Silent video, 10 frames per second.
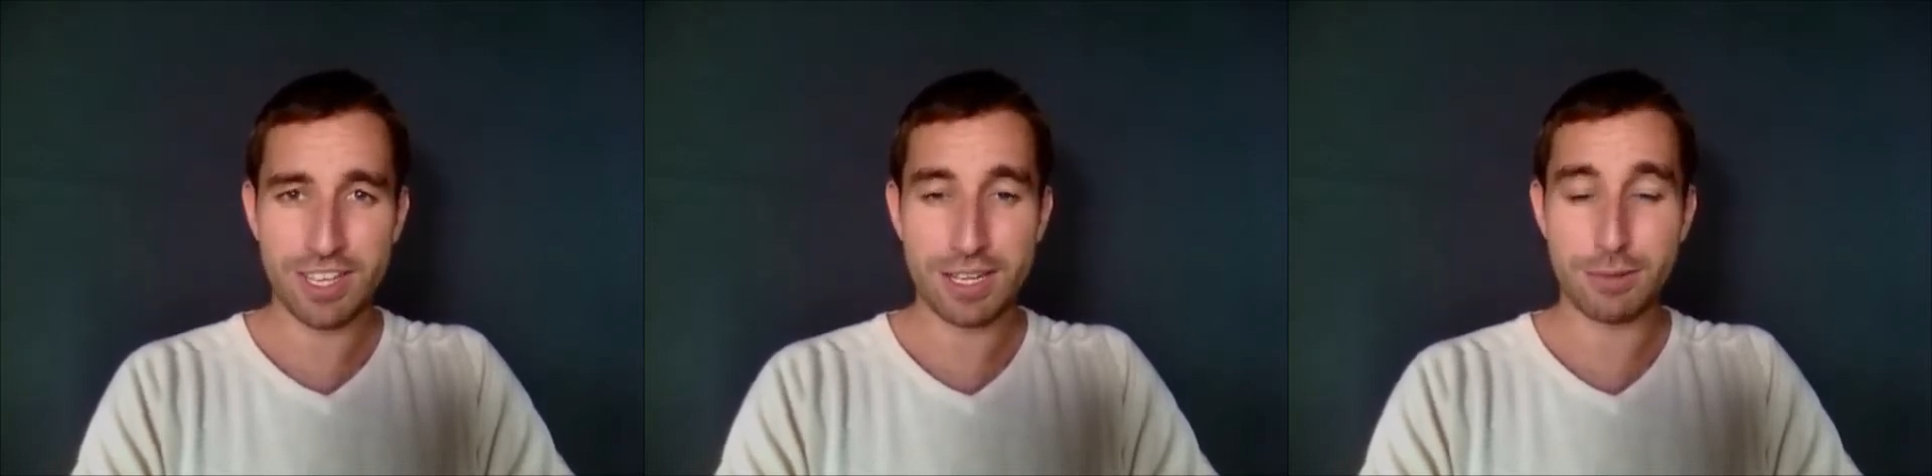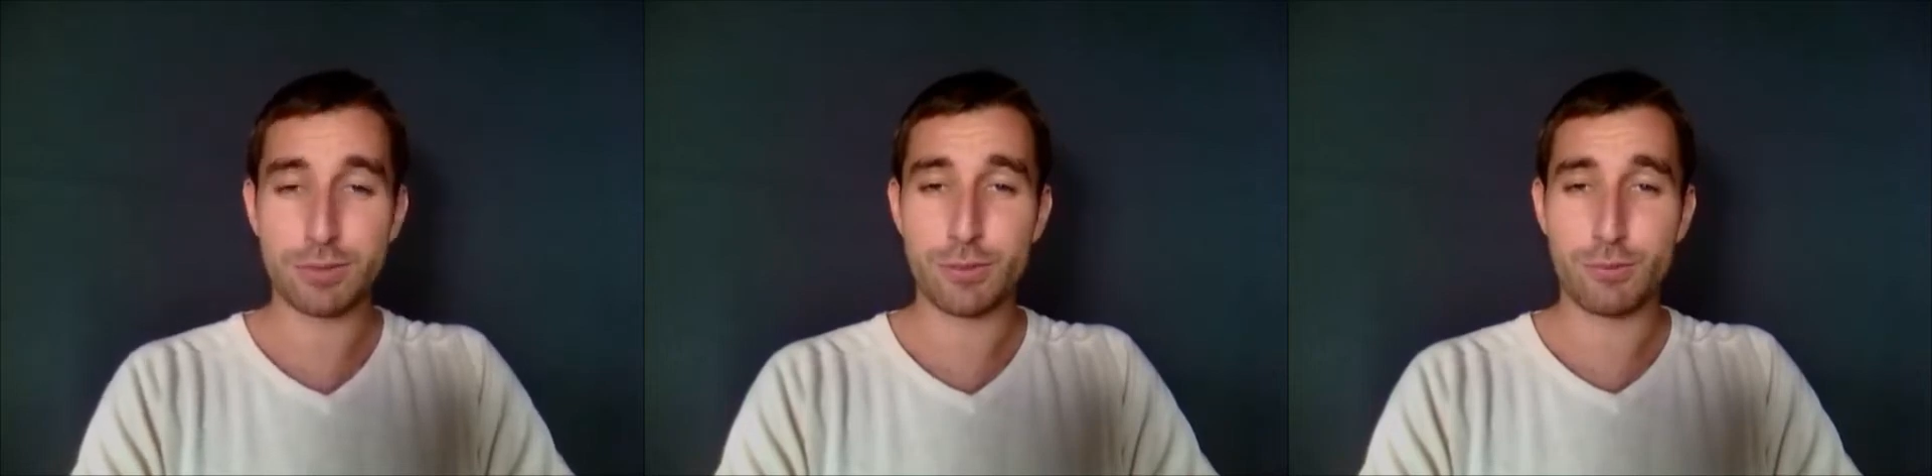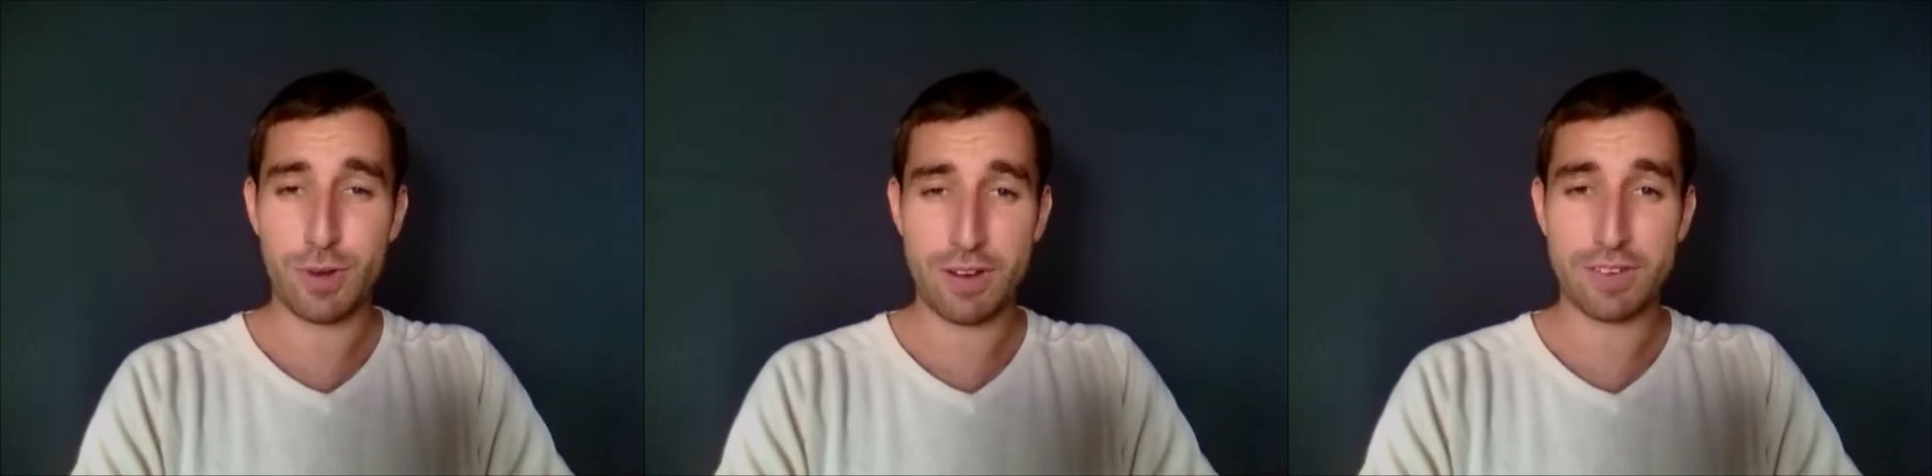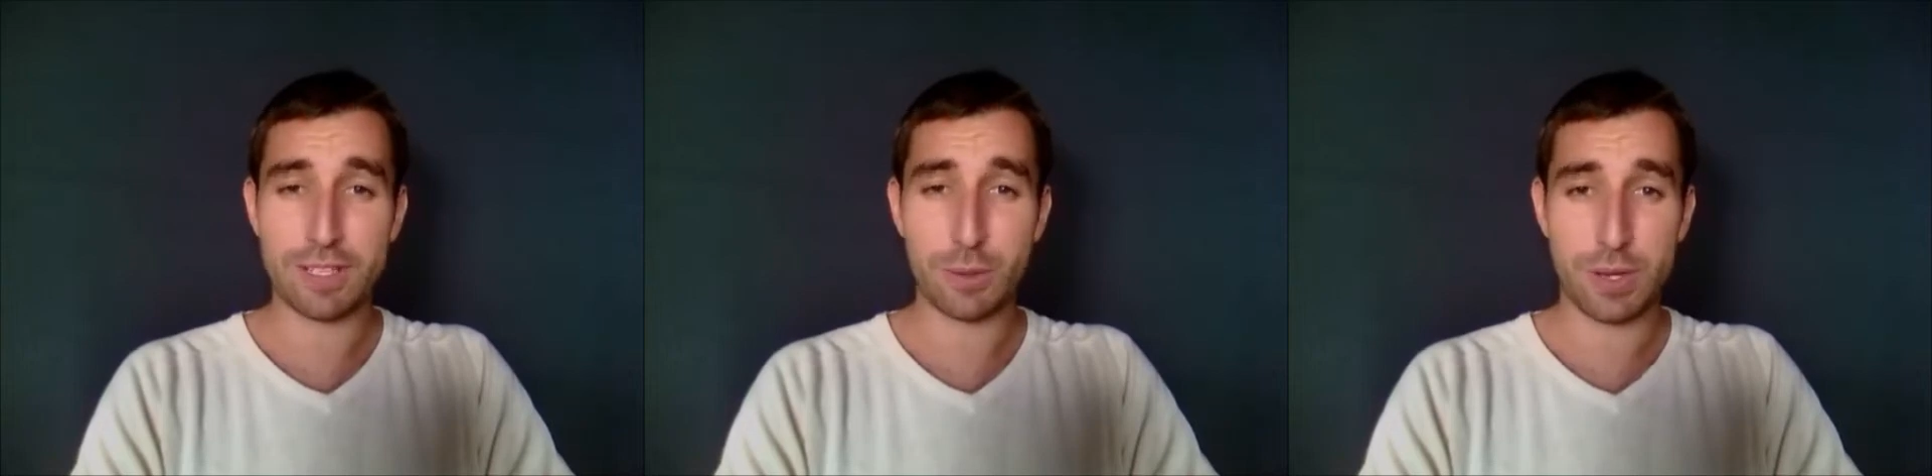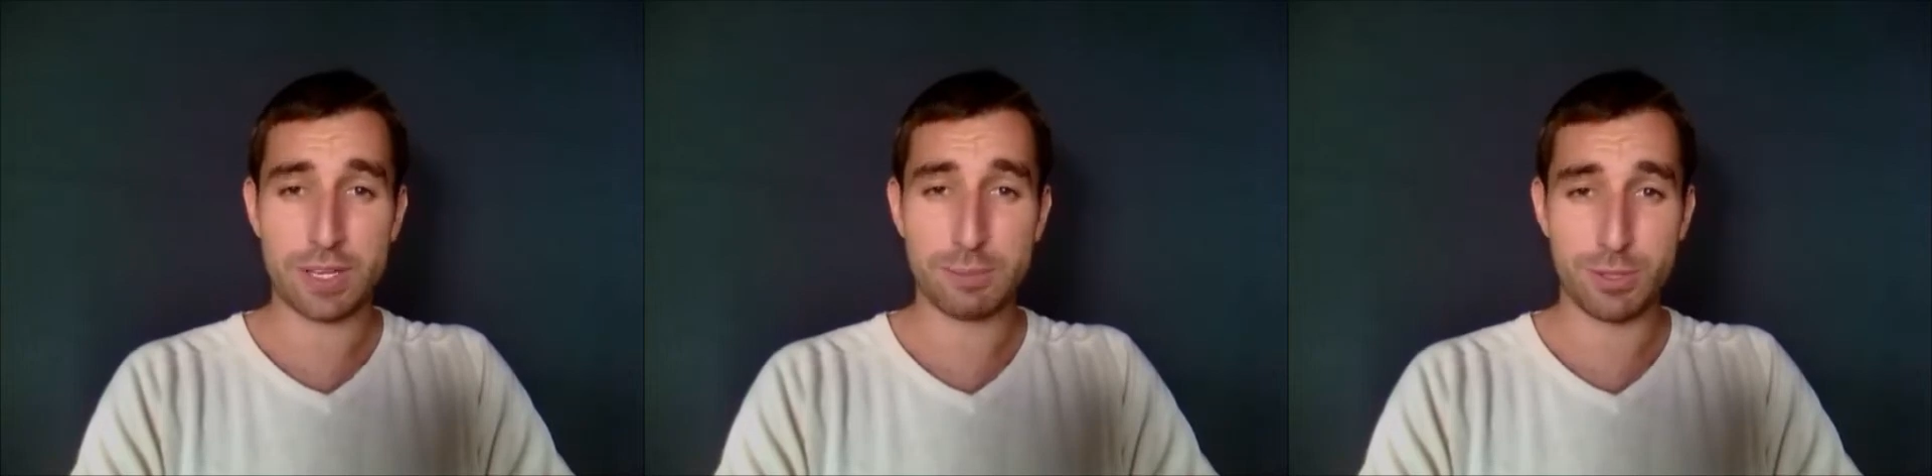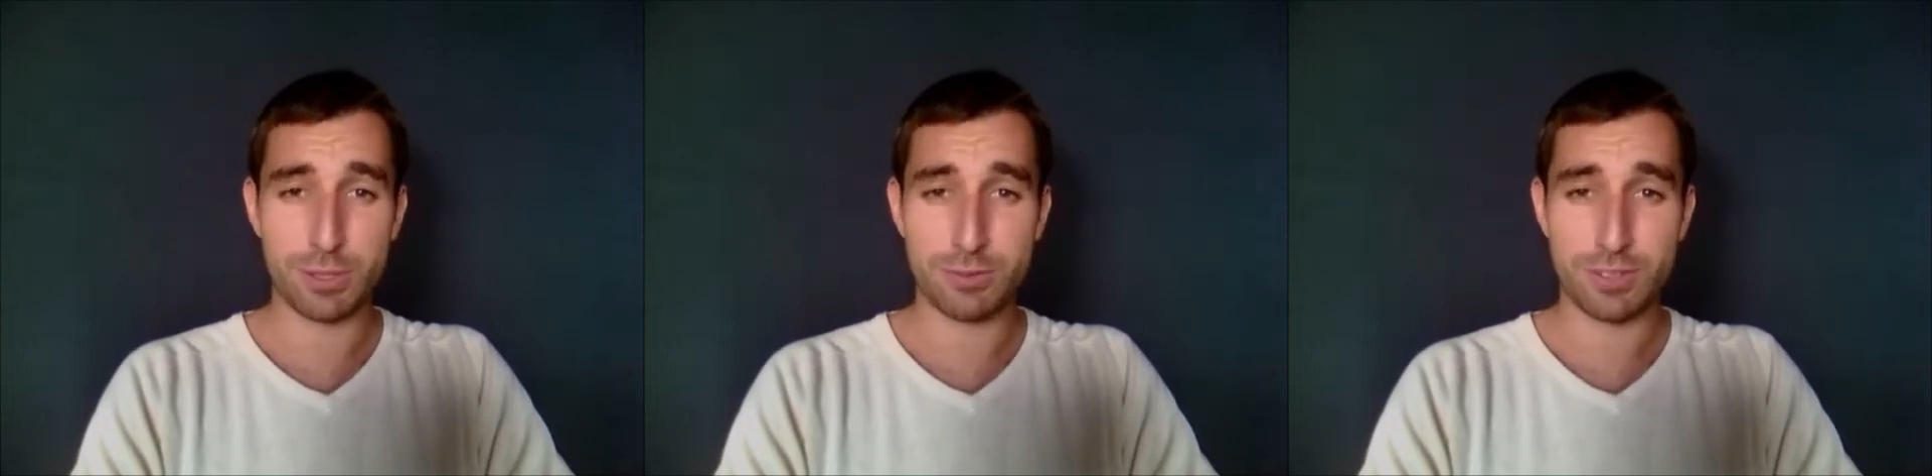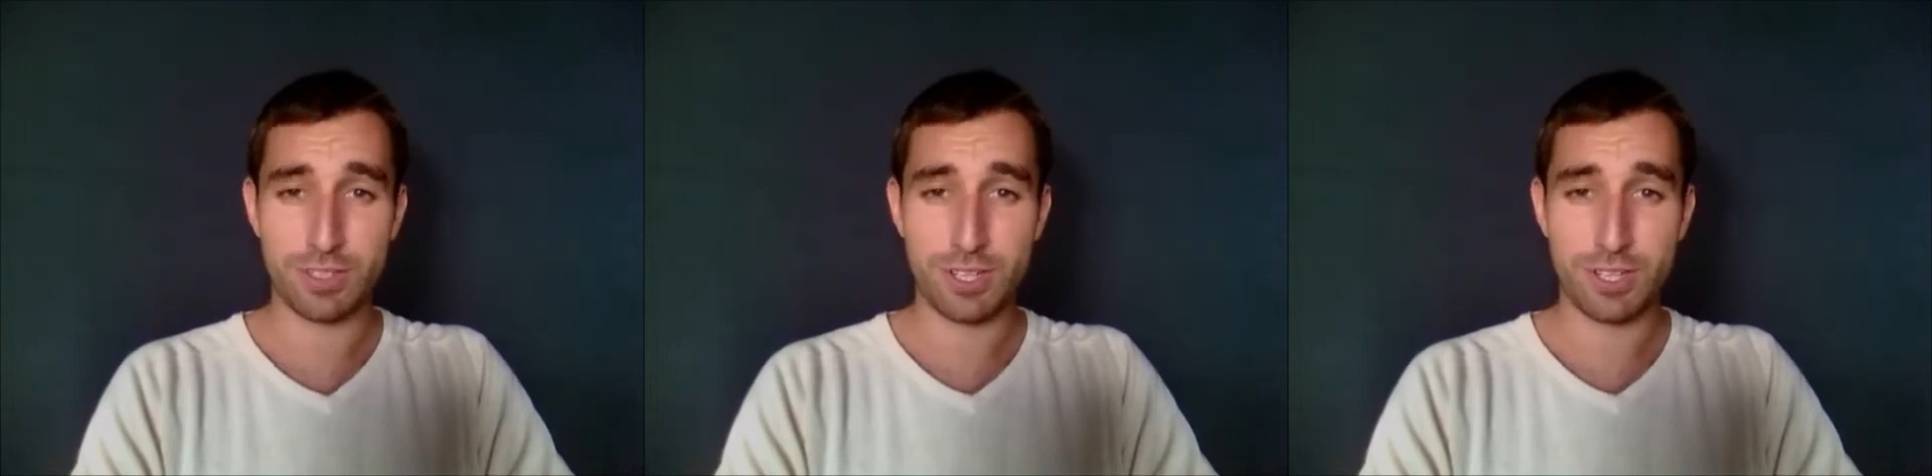It was a very quick move.